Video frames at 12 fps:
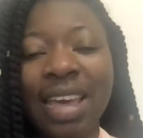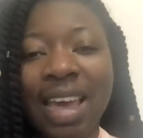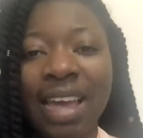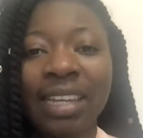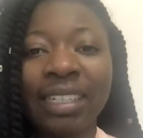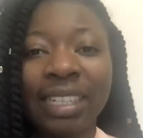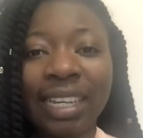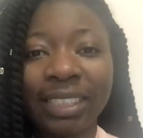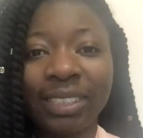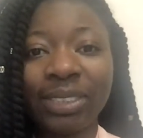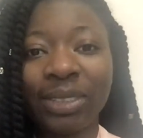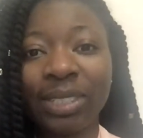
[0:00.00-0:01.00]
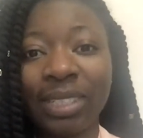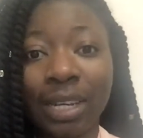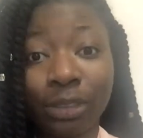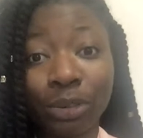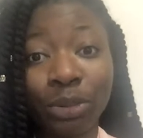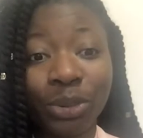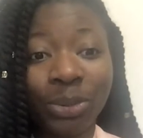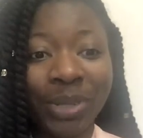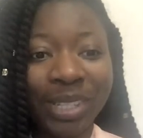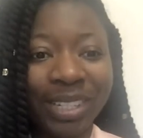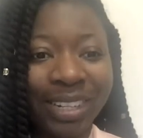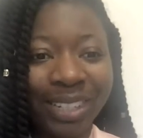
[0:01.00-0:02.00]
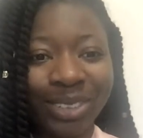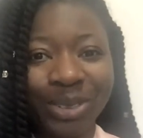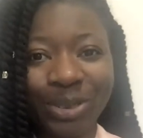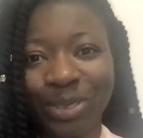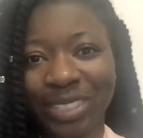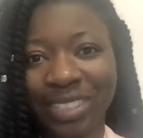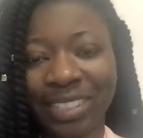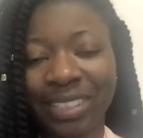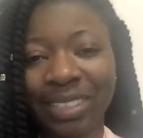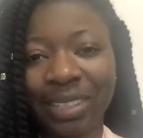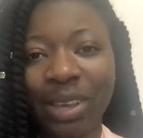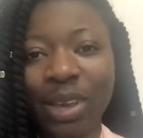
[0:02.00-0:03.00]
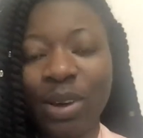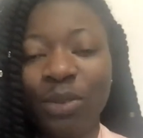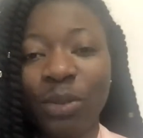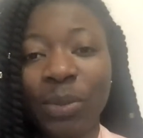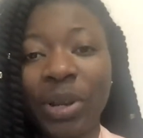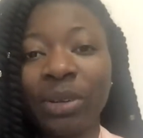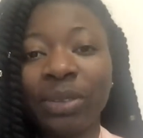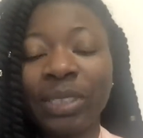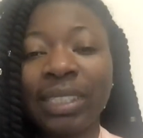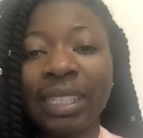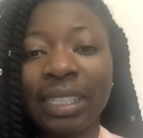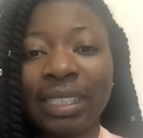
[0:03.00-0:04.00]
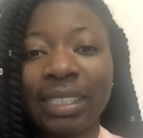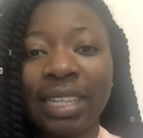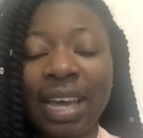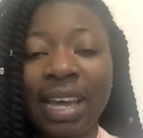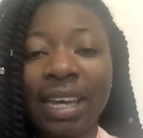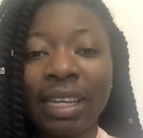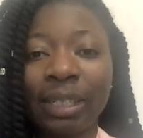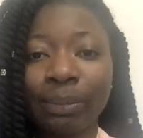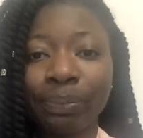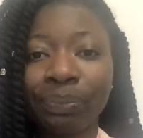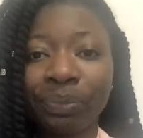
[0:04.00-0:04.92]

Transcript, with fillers: and I study astronomy and astrophysics. For my research, I